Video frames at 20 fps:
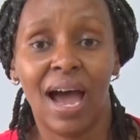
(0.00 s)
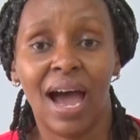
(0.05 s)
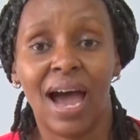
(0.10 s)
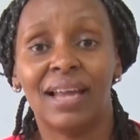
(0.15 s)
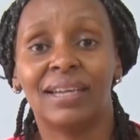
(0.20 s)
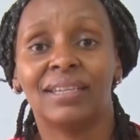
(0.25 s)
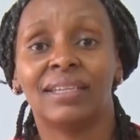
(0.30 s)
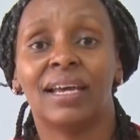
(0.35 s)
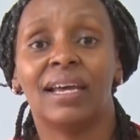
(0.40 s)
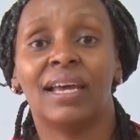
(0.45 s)

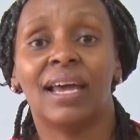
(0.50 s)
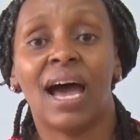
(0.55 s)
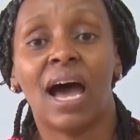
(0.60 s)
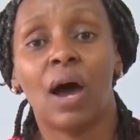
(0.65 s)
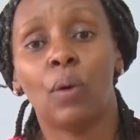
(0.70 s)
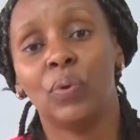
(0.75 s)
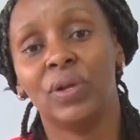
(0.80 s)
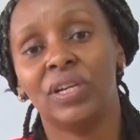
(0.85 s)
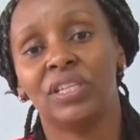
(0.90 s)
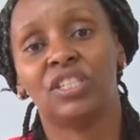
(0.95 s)
and
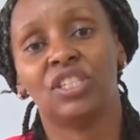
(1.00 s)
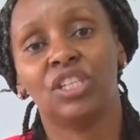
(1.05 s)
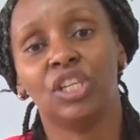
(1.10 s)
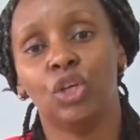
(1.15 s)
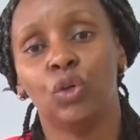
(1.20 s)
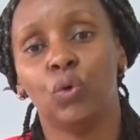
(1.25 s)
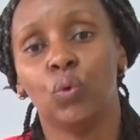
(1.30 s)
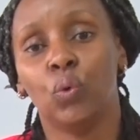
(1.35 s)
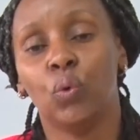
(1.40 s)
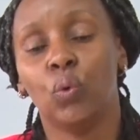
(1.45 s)
I will
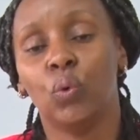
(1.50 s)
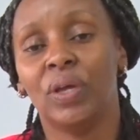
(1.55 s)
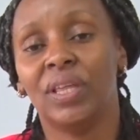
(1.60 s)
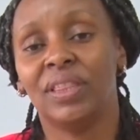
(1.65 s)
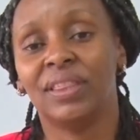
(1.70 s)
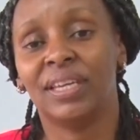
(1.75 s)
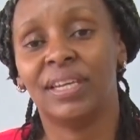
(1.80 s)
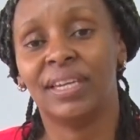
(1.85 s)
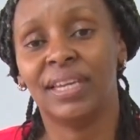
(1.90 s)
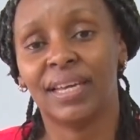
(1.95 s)
see you
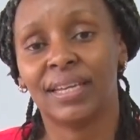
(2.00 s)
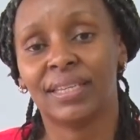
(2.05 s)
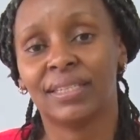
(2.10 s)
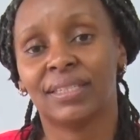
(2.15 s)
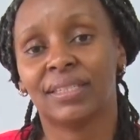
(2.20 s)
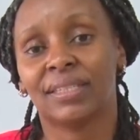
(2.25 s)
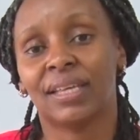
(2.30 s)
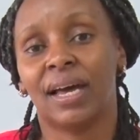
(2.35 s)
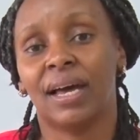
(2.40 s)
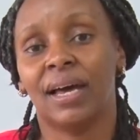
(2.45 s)
in the
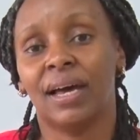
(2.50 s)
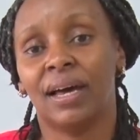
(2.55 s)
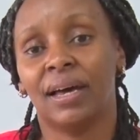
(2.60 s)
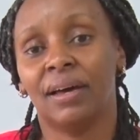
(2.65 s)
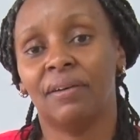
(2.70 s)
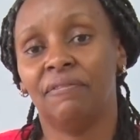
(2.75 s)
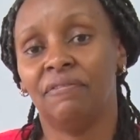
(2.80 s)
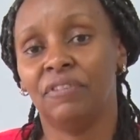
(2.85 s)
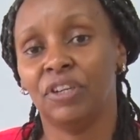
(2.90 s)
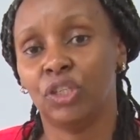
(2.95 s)
next
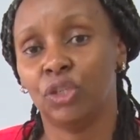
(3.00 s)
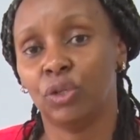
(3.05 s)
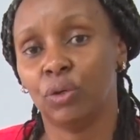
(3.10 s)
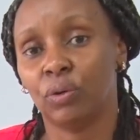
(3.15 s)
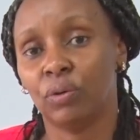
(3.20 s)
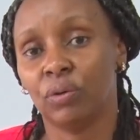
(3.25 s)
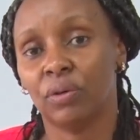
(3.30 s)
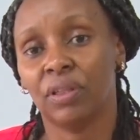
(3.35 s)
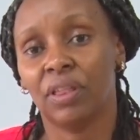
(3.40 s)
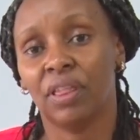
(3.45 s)
video.
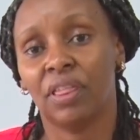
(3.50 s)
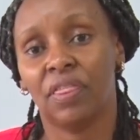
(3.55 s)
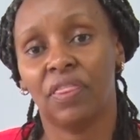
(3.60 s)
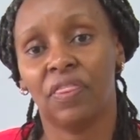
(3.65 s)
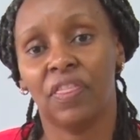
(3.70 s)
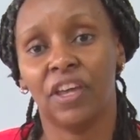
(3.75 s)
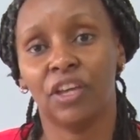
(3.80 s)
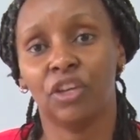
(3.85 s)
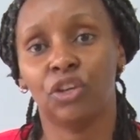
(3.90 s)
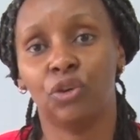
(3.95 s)

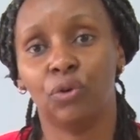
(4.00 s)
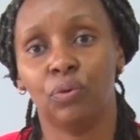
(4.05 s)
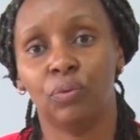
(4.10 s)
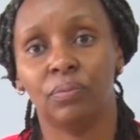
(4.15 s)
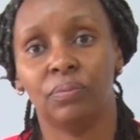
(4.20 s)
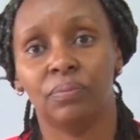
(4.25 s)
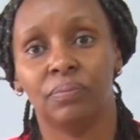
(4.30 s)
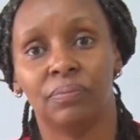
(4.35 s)
Thank you.